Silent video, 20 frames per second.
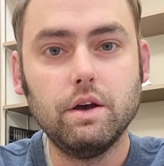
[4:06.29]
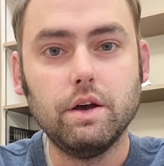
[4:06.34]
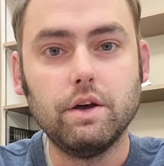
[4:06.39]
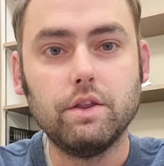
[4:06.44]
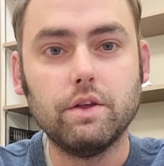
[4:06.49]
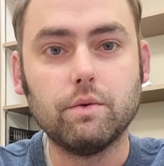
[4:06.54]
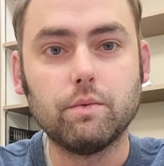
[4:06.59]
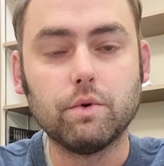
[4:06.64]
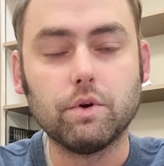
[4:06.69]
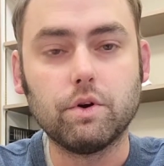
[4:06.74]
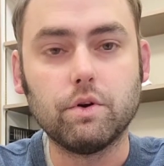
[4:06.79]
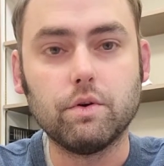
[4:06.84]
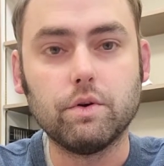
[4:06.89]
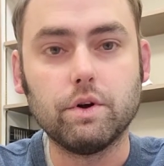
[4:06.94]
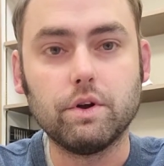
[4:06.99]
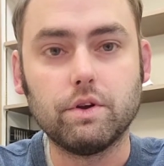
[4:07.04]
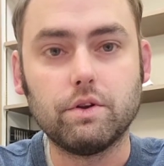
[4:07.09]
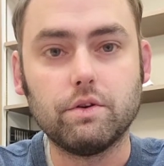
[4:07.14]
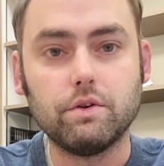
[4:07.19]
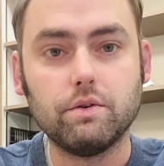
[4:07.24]
And then we're
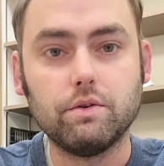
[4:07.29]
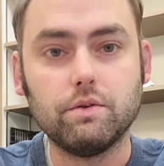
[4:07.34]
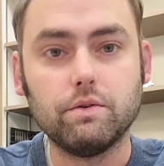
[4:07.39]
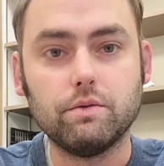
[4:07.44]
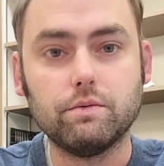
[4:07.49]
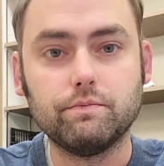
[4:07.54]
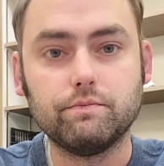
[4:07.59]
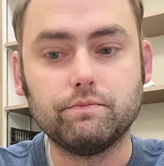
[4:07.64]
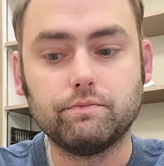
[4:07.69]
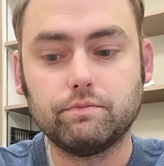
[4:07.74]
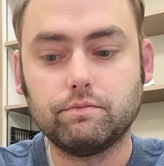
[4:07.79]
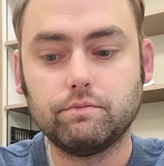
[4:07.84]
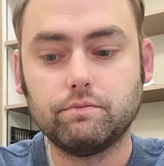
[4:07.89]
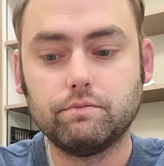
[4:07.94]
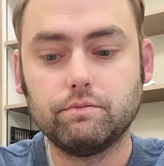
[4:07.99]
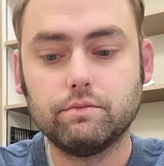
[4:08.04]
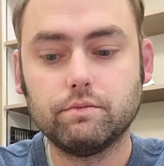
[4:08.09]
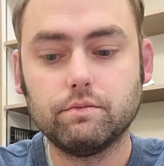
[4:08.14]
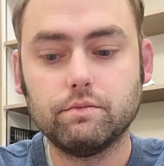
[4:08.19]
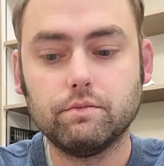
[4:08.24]
going to
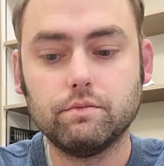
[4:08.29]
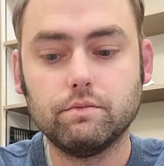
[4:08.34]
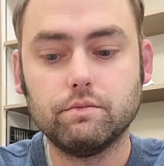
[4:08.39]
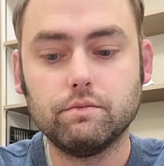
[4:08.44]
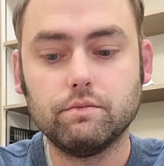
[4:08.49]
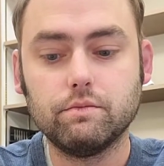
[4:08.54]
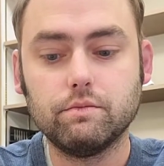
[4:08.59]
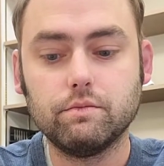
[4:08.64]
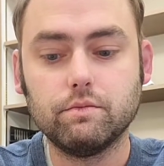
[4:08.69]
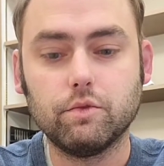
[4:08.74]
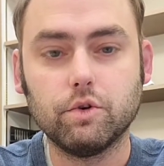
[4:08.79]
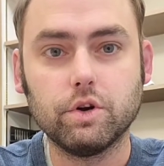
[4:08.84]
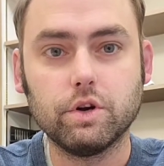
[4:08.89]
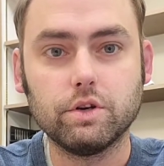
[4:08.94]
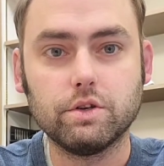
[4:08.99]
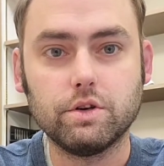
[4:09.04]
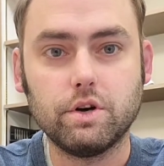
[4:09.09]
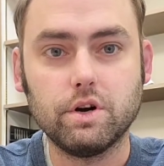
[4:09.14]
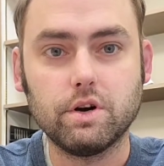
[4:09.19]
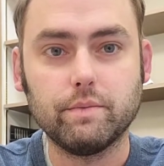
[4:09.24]

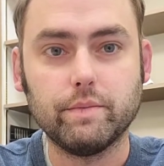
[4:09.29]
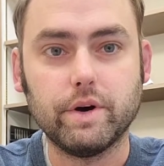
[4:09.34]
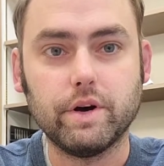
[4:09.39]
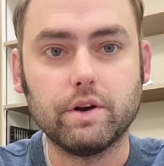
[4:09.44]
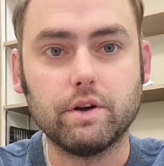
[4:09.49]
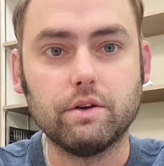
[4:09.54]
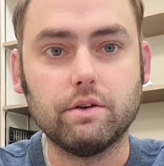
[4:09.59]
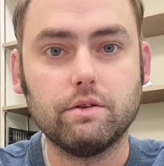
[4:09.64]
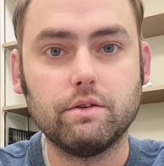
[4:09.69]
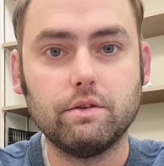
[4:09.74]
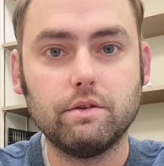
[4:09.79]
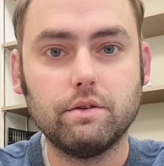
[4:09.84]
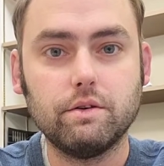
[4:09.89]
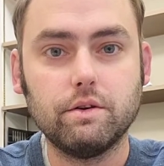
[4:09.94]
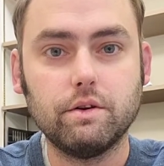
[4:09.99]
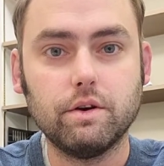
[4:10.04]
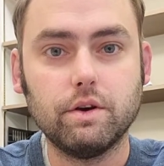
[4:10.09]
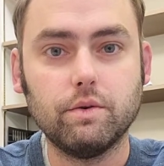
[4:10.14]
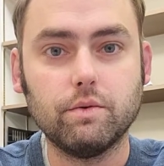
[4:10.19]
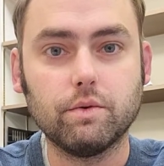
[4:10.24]
talk about it.
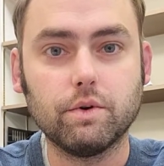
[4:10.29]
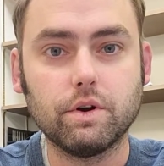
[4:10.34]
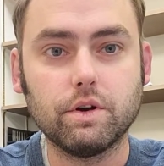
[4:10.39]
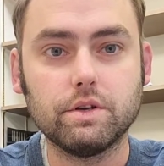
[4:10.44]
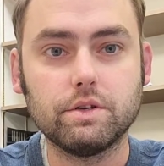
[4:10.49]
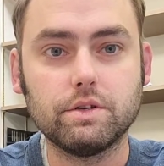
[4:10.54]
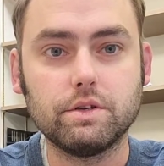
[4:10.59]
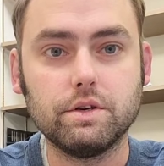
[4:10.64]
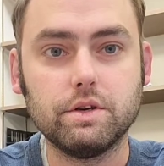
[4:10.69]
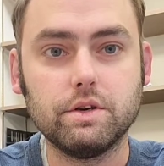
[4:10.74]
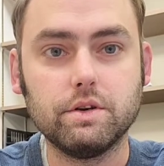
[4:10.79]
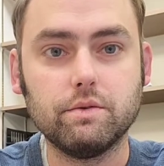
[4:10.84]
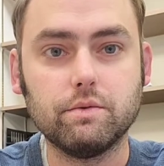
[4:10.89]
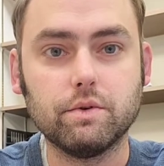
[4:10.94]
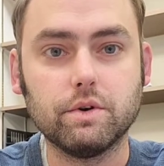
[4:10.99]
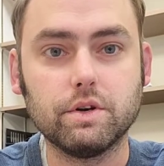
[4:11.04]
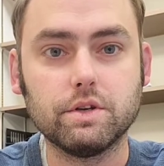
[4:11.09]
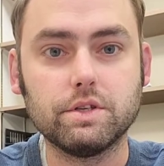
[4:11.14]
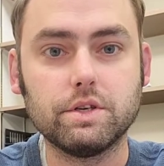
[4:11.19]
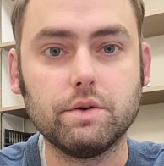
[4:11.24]
And we're going to see
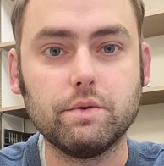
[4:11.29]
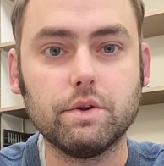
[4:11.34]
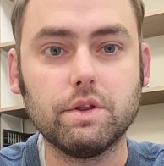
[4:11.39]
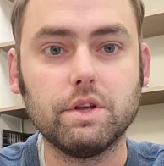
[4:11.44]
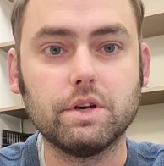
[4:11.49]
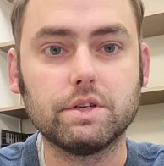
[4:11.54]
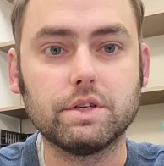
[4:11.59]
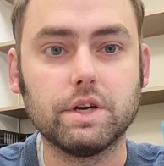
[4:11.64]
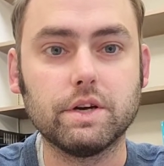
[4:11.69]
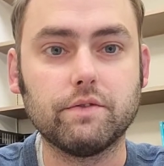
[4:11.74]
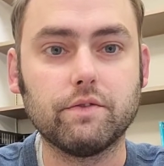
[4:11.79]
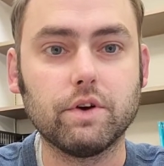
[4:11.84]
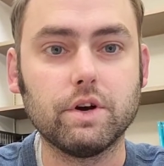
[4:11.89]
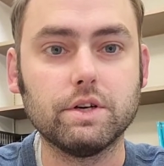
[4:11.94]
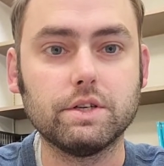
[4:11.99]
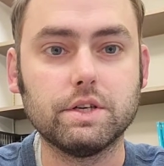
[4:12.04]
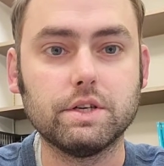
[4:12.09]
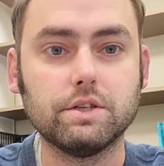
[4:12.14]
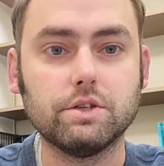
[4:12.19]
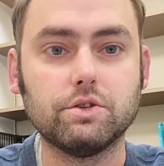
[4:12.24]
what it looks like for
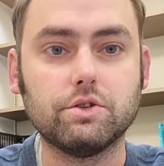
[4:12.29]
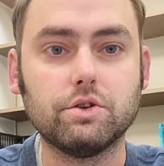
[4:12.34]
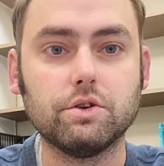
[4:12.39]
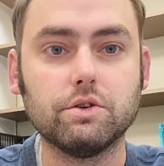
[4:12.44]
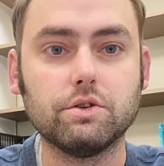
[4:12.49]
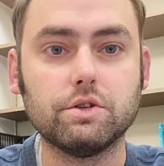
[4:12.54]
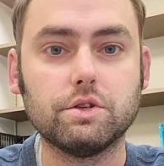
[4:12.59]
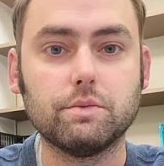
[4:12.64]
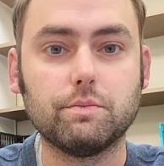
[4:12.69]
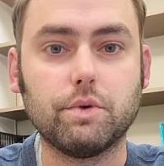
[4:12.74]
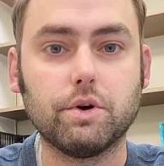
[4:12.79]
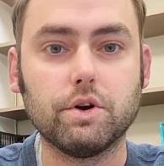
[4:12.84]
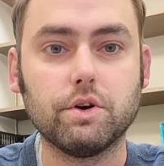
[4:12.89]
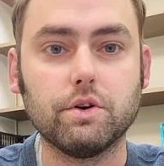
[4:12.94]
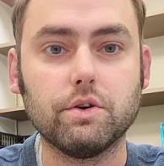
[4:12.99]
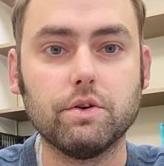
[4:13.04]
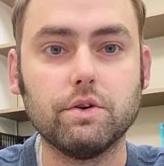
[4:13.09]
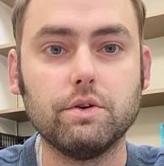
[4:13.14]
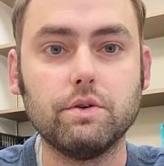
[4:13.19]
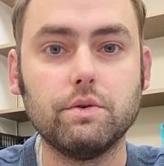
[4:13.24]
us as a church to
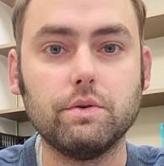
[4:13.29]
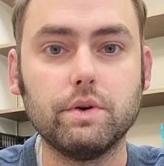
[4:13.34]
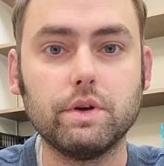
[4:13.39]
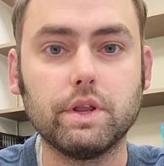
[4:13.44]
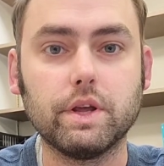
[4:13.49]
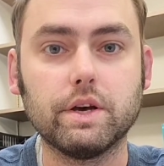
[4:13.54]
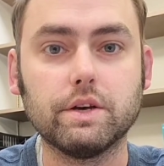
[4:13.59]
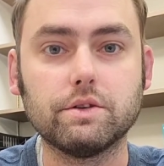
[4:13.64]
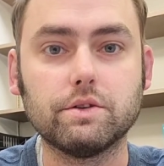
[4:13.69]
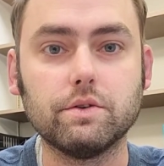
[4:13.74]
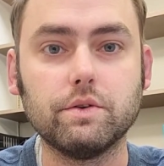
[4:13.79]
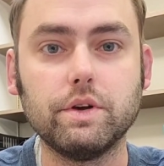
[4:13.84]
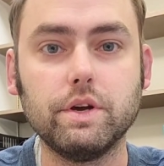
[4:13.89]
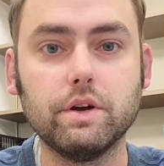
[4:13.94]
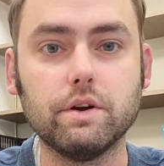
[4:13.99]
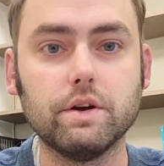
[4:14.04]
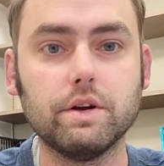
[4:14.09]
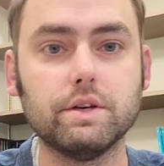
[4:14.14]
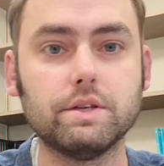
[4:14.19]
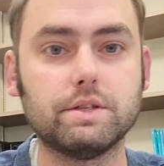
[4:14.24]
partner in doing that. So
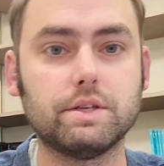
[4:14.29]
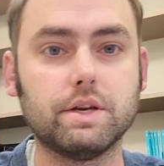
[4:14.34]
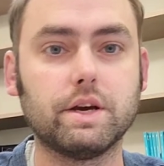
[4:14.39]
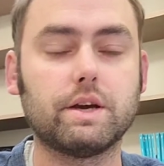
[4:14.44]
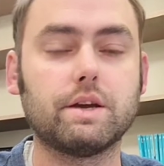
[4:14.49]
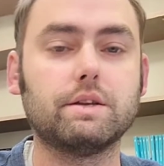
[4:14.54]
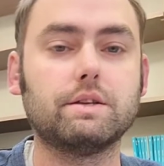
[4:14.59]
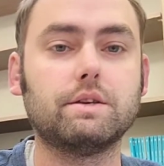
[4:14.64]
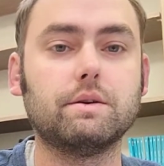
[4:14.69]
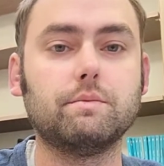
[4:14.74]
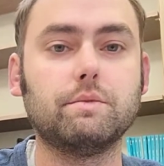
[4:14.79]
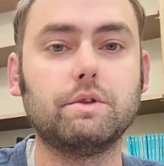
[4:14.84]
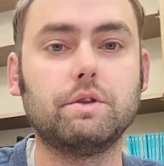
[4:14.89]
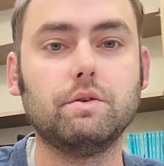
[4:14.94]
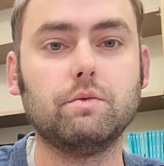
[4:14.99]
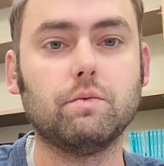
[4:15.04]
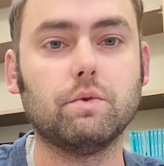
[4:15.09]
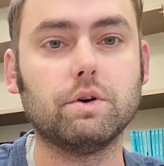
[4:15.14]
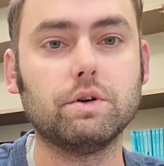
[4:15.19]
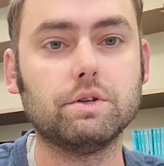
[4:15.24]
here is 2
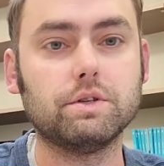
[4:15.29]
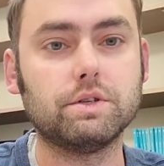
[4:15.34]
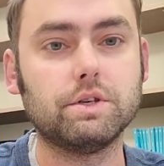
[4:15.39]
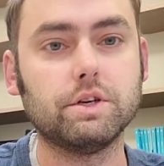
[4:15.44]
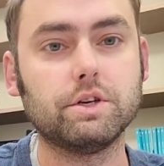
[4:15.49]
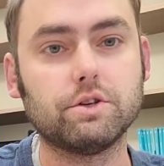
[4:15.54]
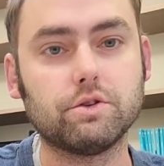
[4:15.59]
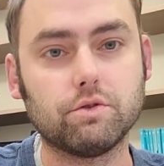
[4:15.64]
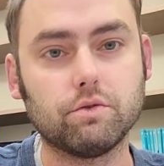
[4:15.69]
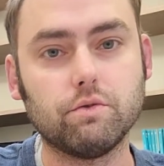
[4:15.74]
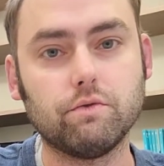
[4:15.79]
Timothy 1, 6